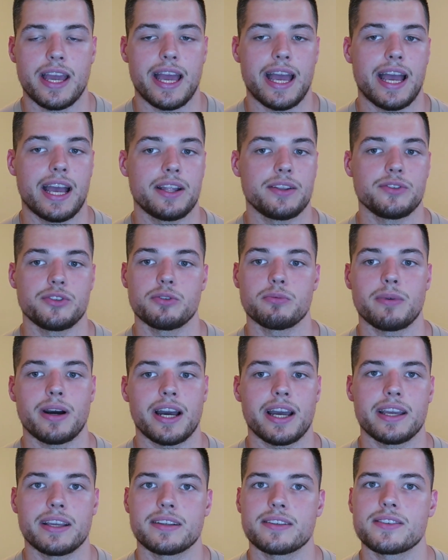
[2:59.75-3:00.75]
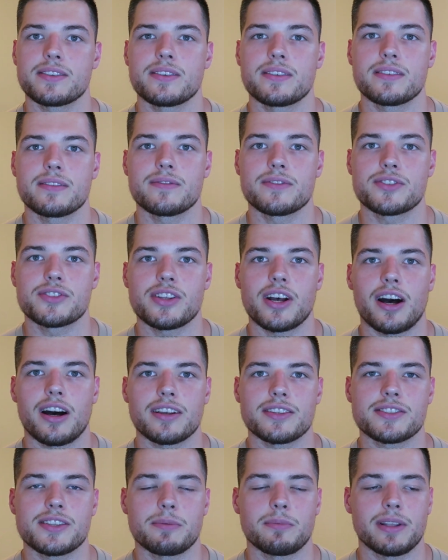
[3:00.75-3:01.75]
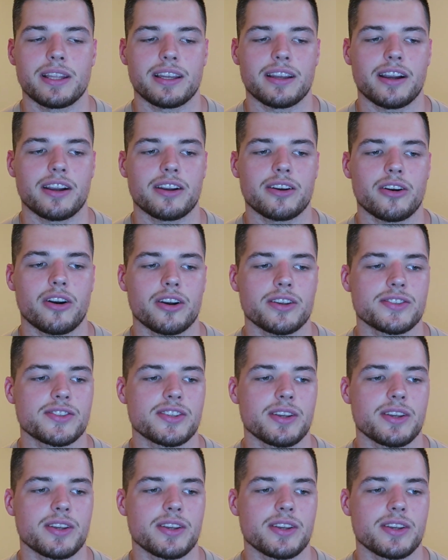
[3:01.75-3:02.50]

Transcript: And you might start stumbling across